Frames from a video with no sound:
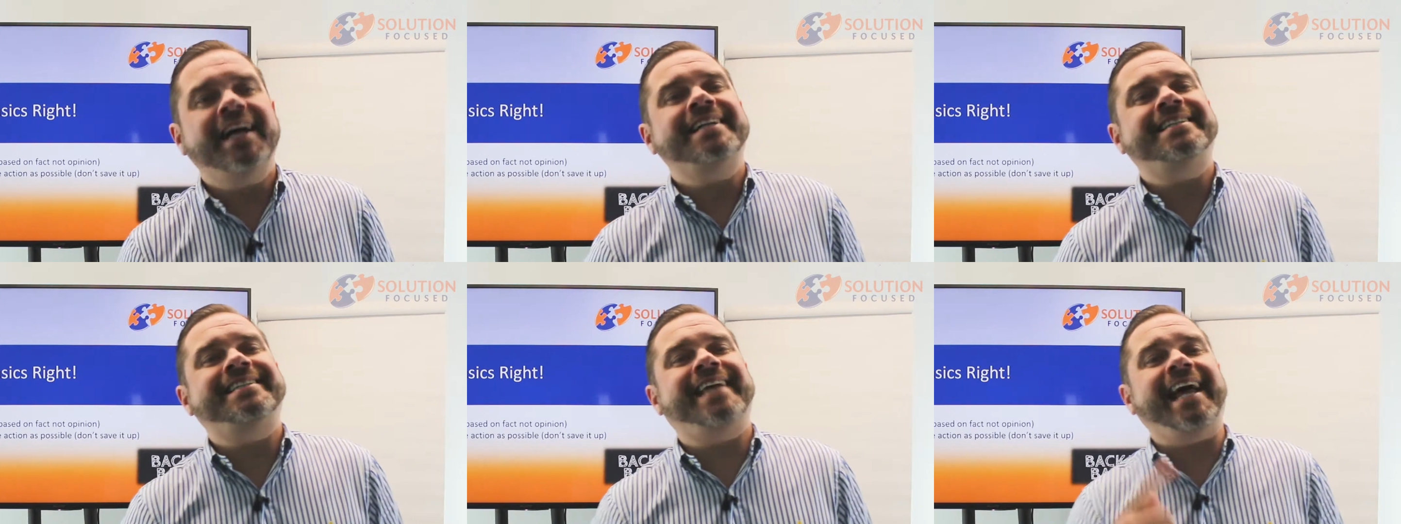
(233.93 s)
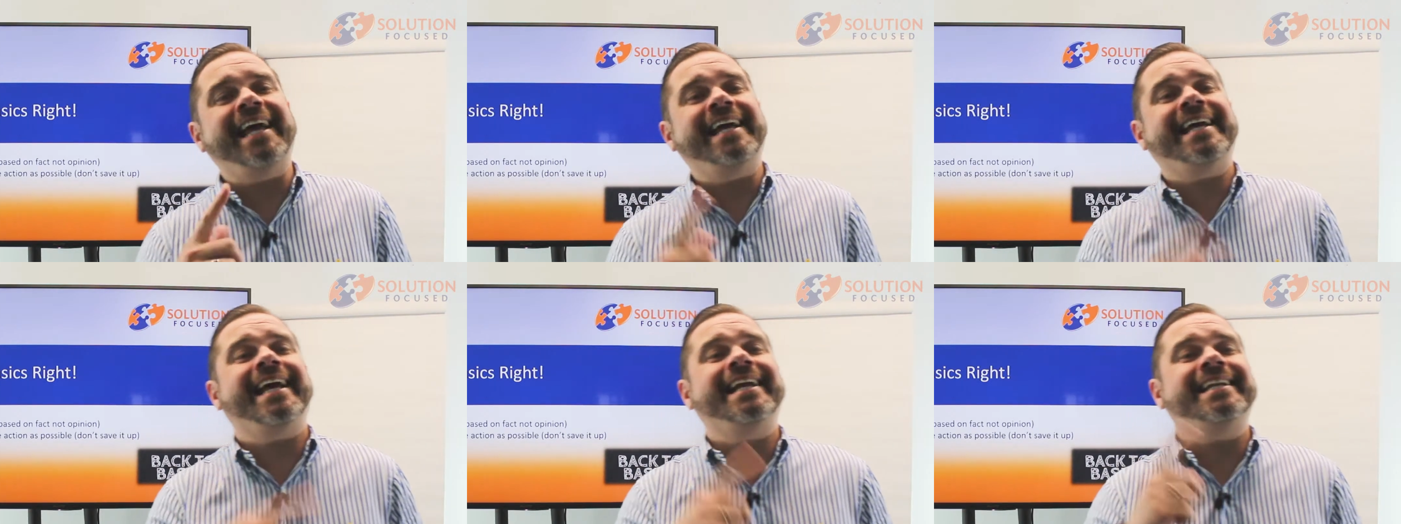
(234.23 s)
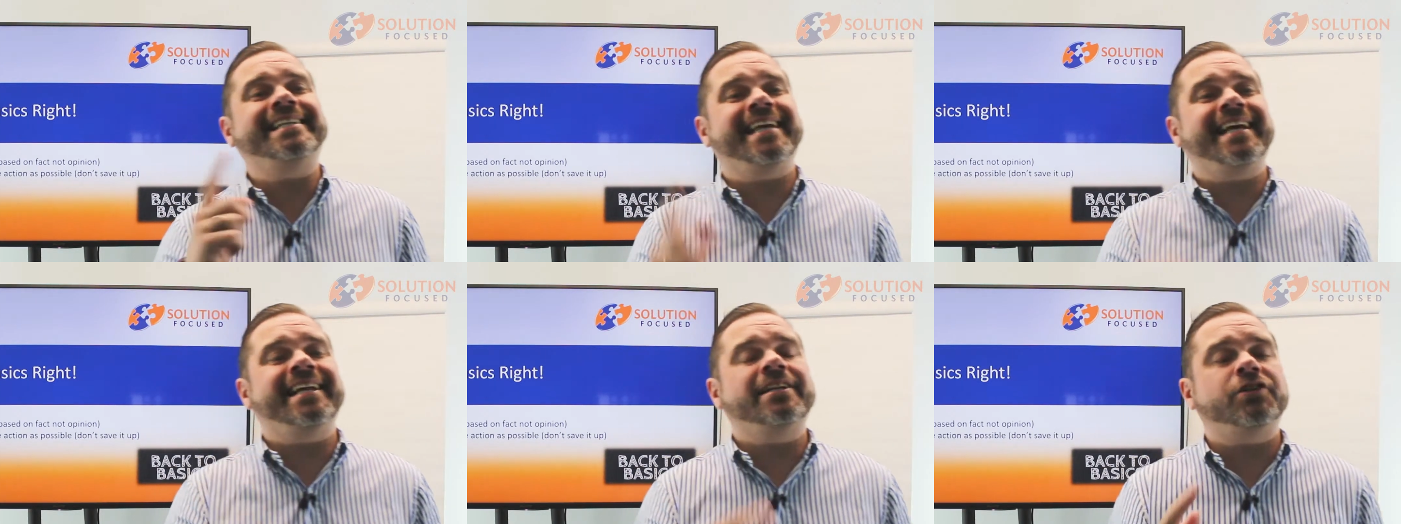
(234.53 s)

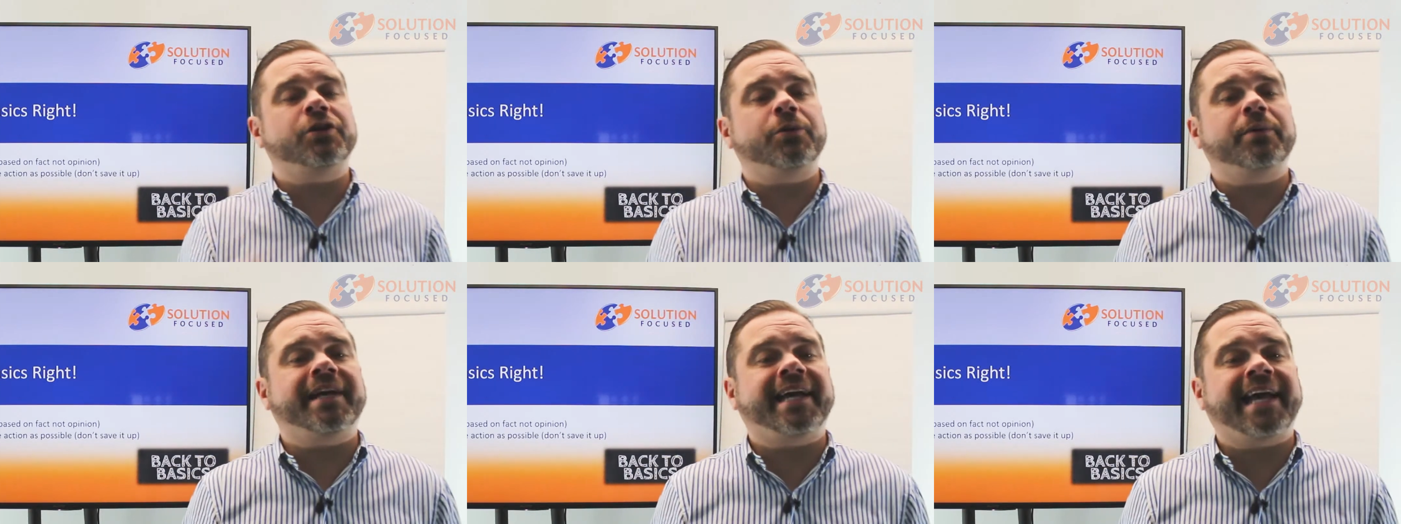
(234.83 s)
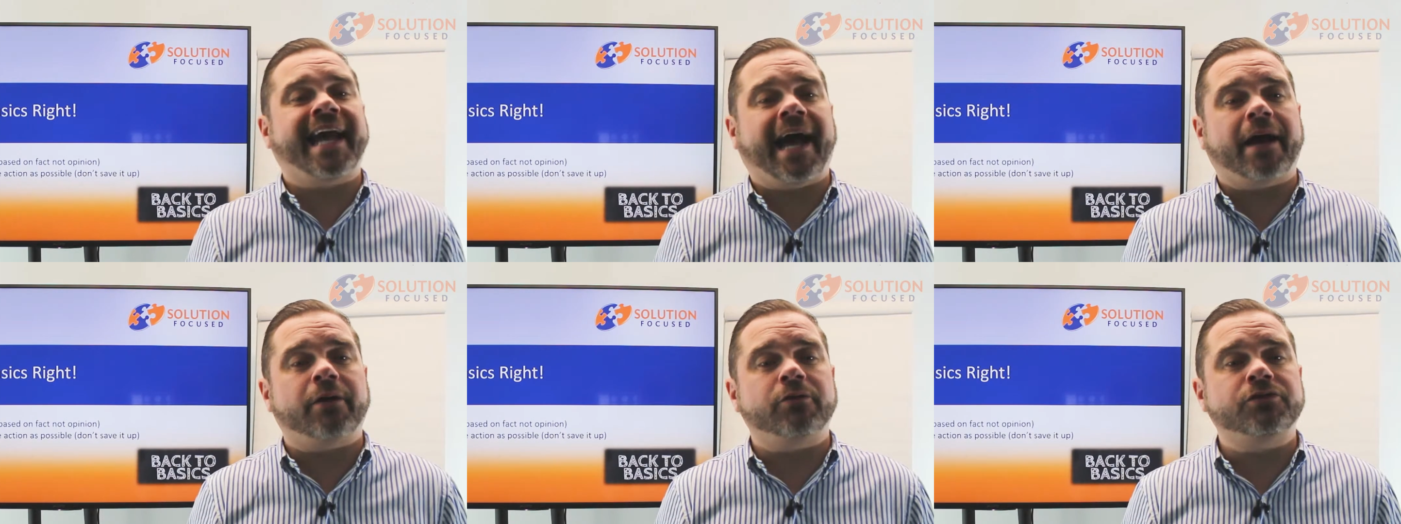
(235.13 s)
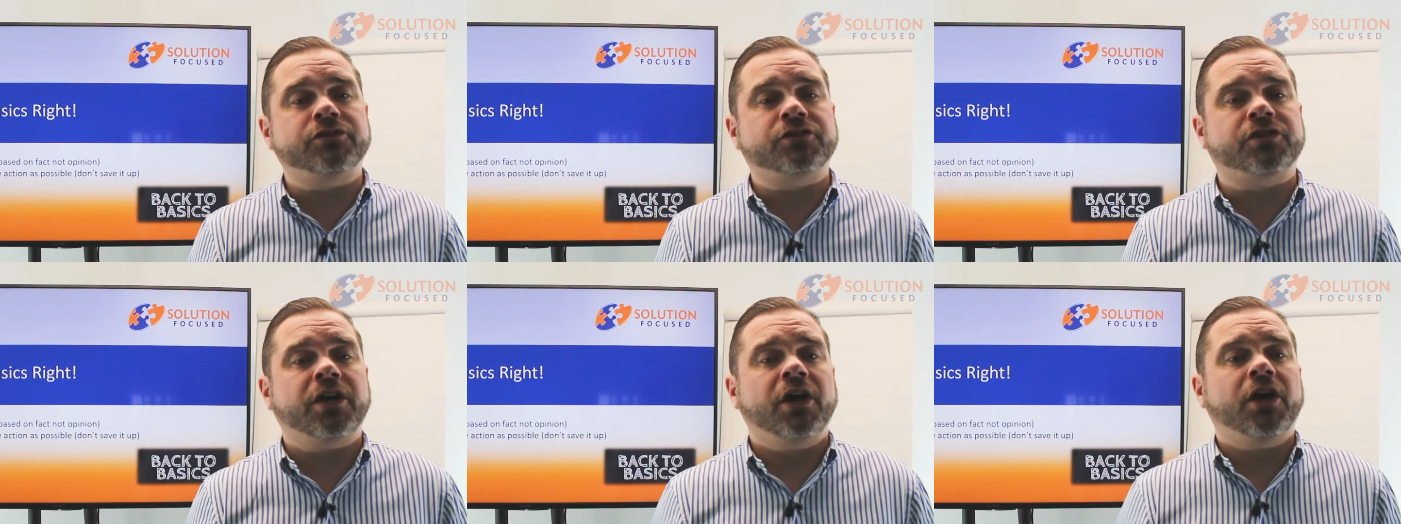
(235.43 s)
taking into
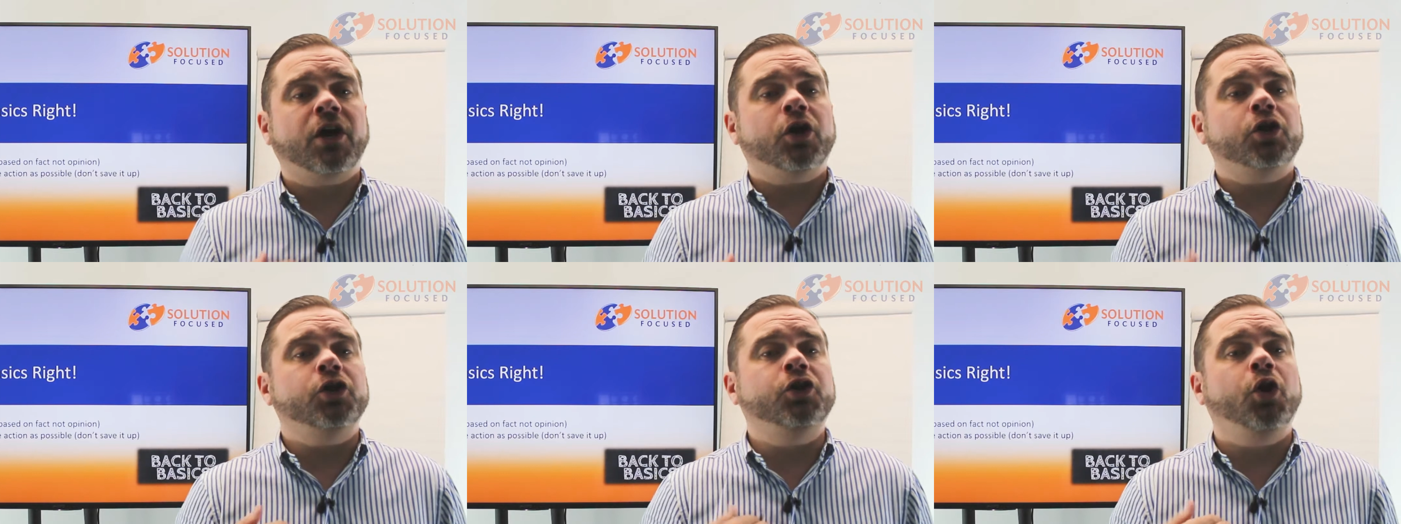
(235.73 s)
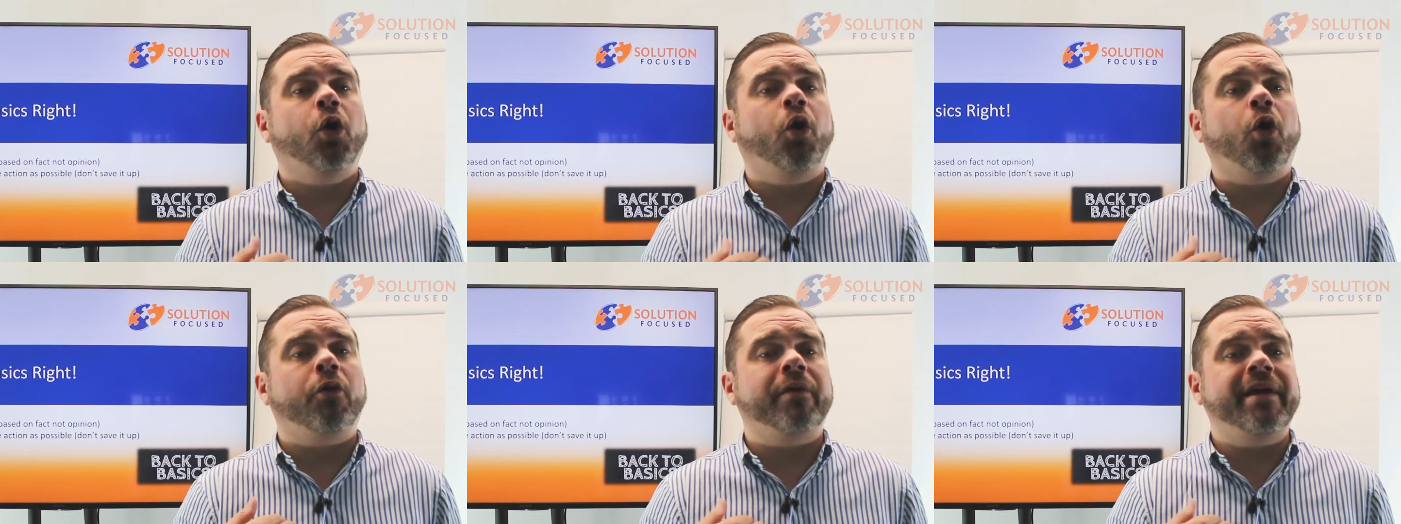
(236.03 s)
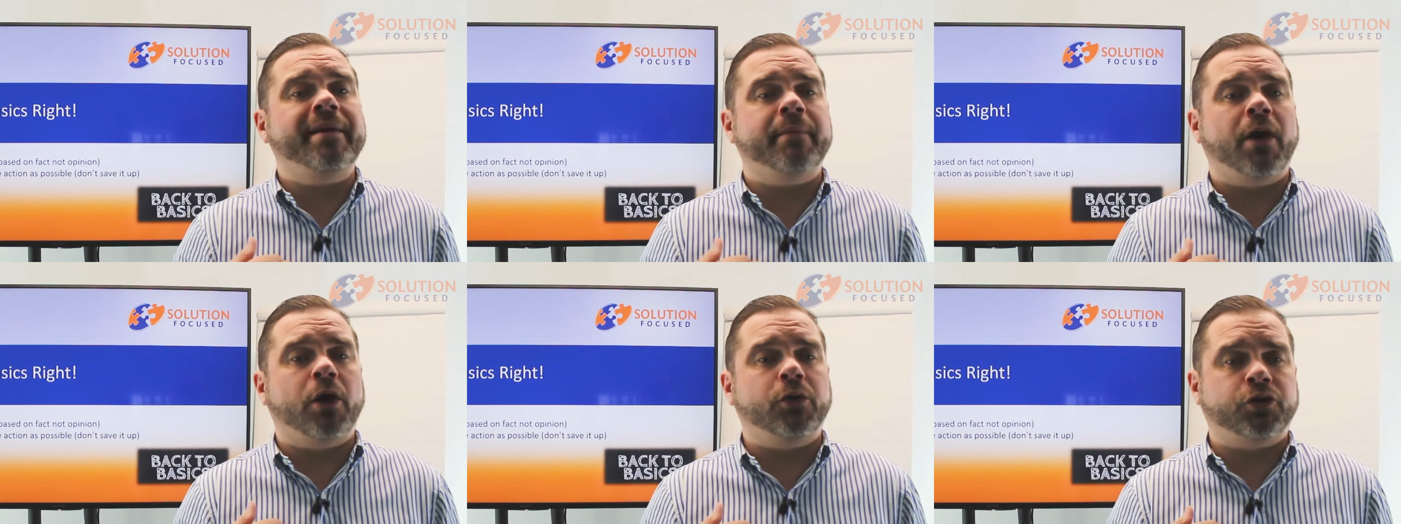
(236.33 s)
account your
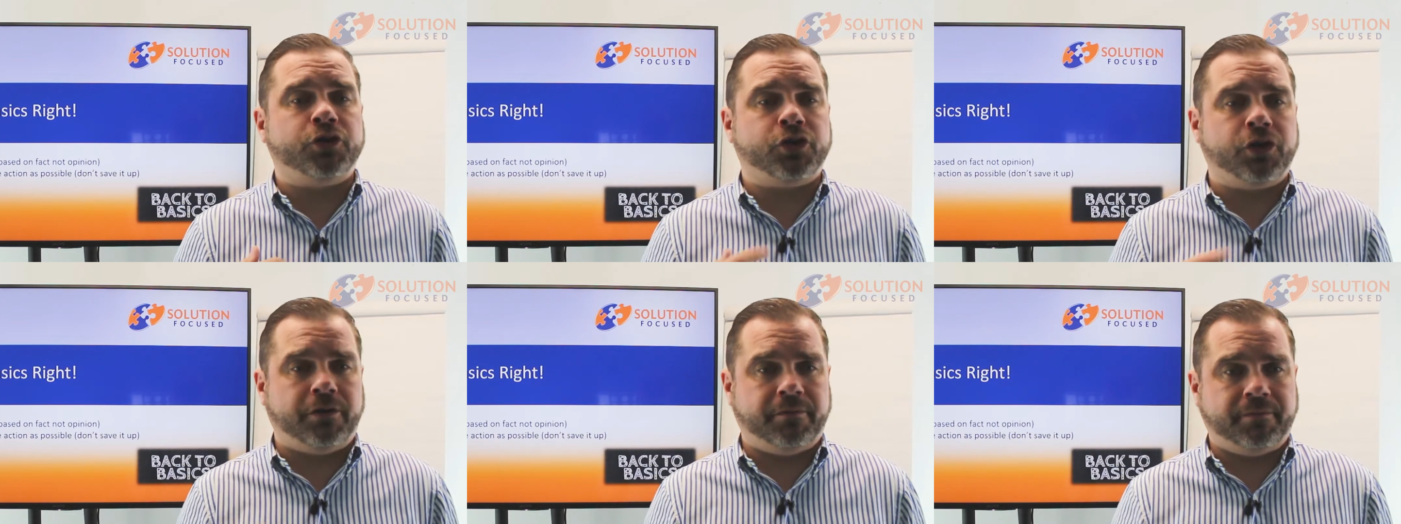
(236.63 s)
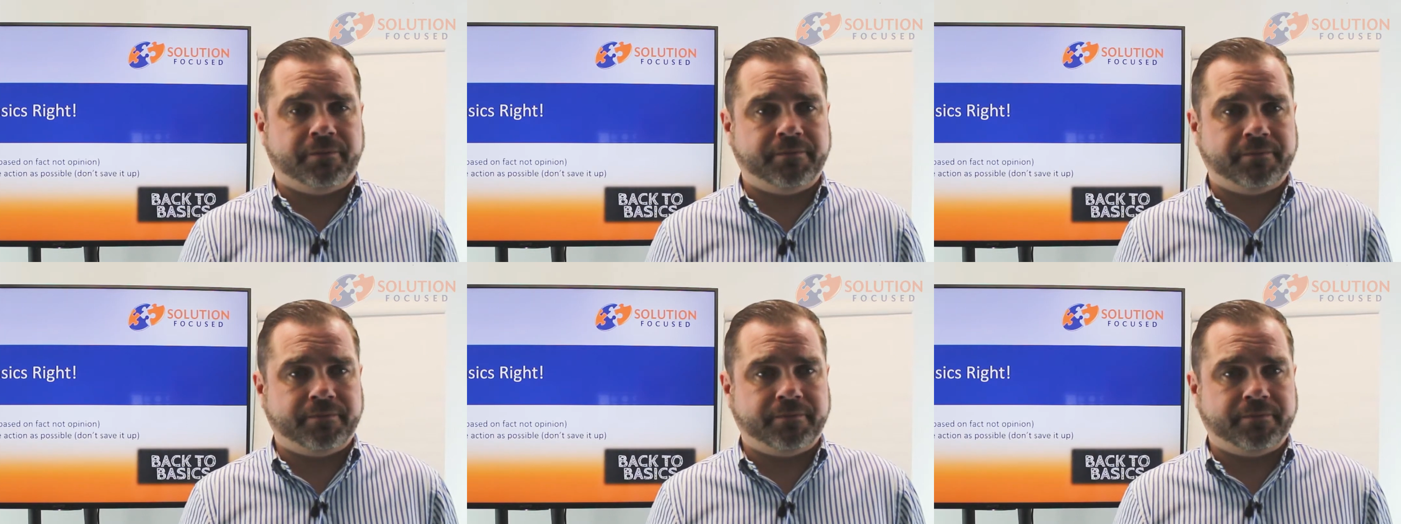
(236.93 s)
emotion.